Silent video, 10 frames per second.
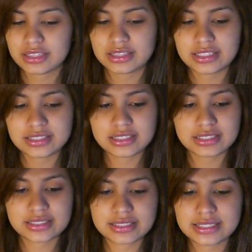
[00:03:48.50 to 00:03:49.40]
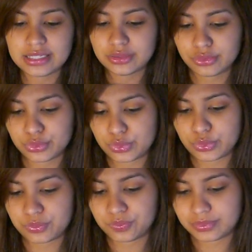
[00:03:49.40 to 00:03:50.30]
this is
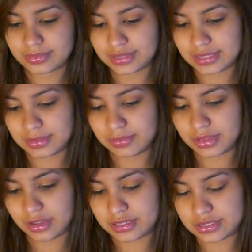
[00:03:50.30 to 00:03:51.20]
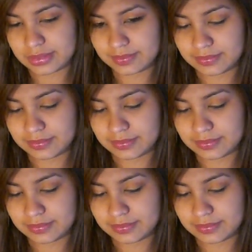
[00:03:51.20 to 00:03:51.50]
see-through lip gloss